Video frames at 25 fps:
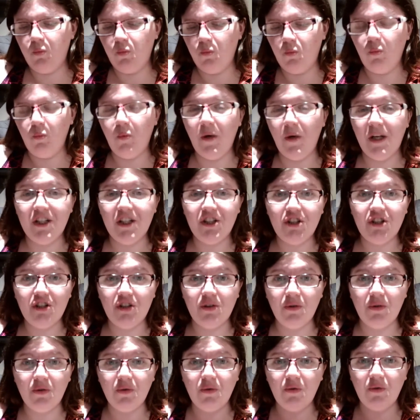
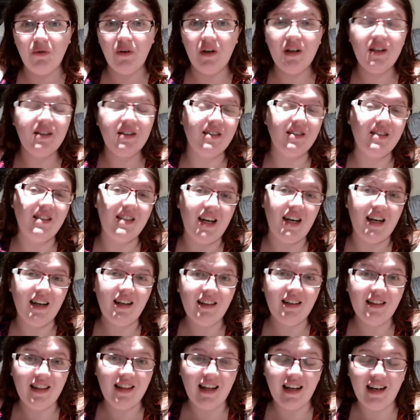which is a
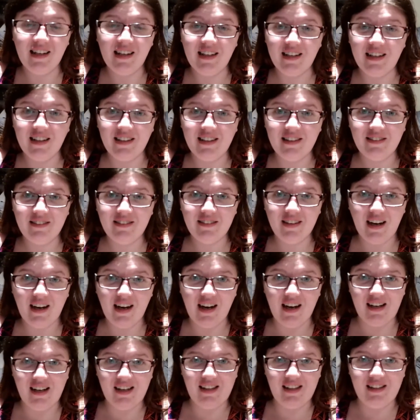deck that
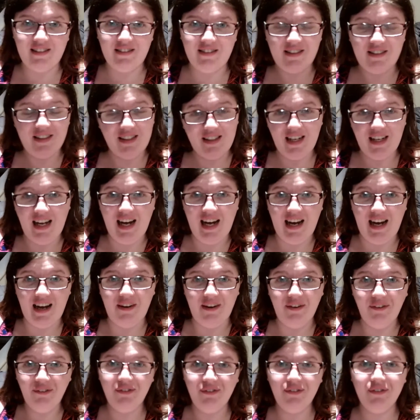I didn't
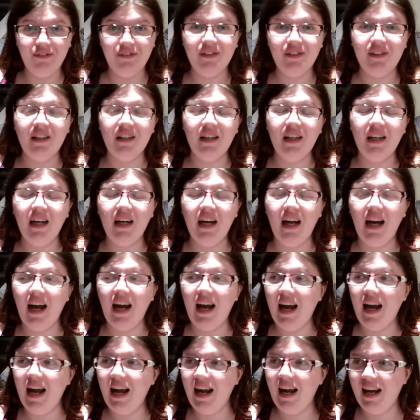have.
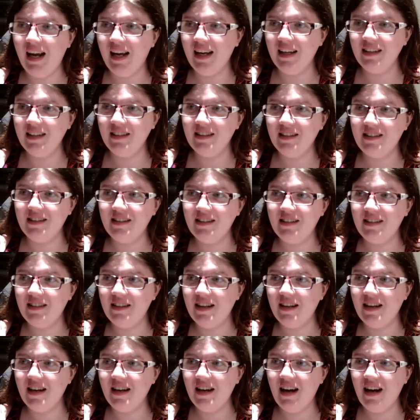And
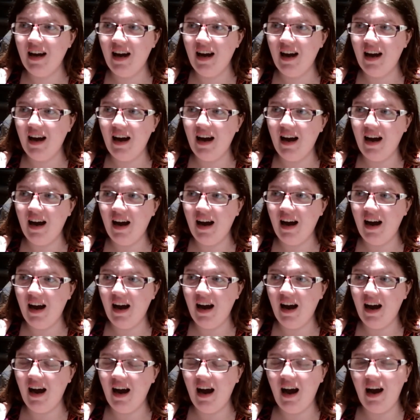
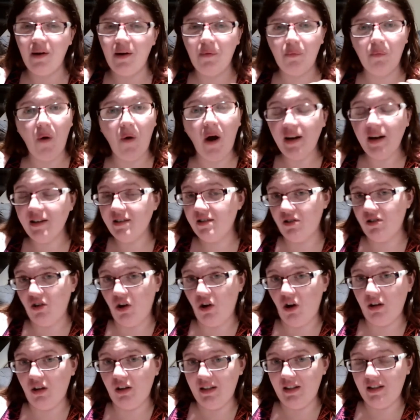I
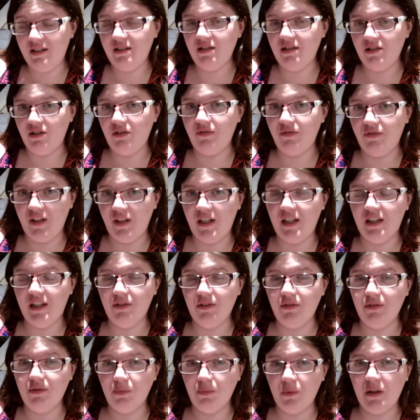saw Lisa do
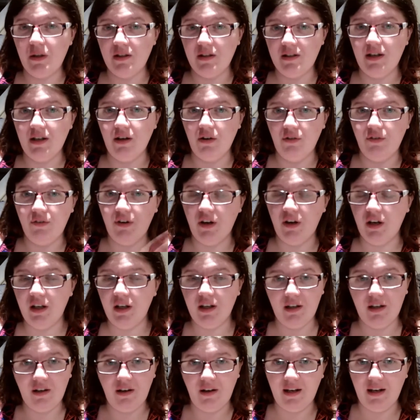videos with the Tarot Fauna.
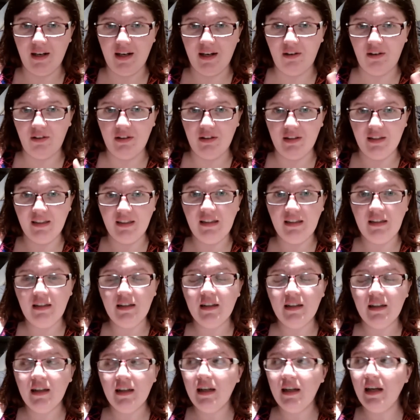Again, I'll link.
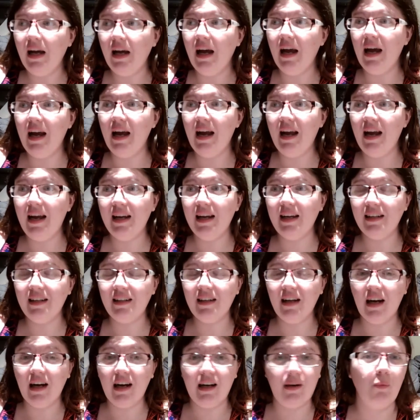And
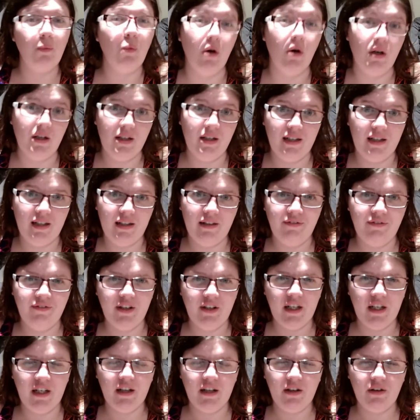I wanted the
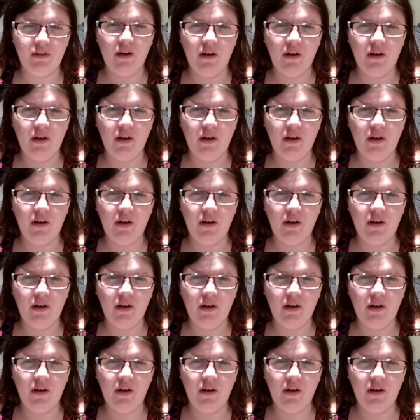video.